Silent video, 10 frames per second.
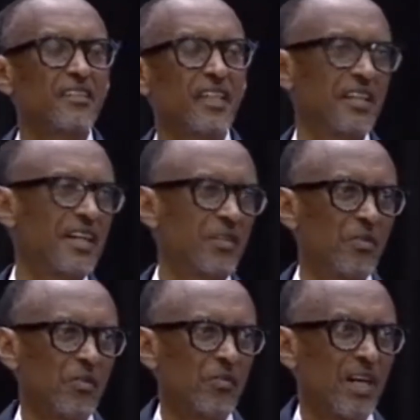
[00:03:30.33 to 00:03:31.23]
they can't
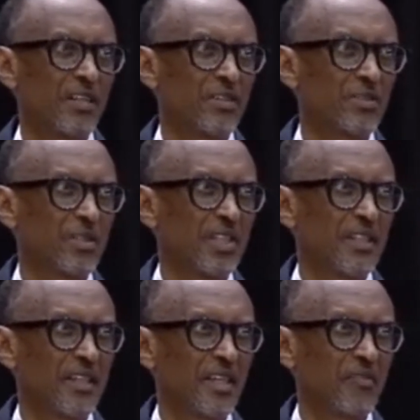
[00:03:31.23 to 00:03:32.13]
go back to where
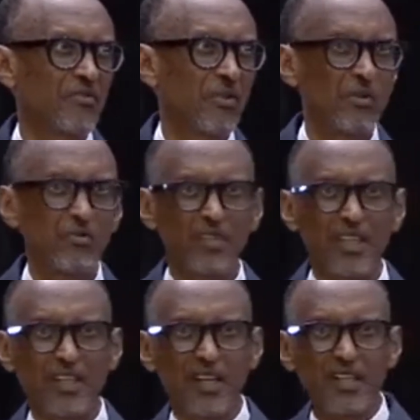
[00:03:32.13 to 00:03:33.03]
they came from,
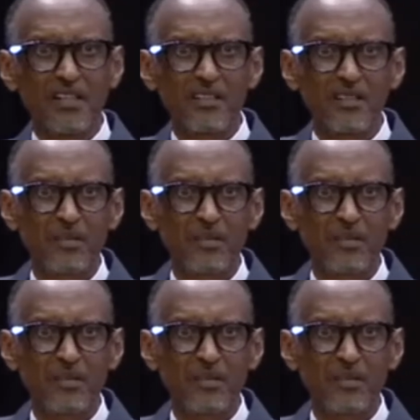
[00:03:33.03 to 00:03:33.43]
they can't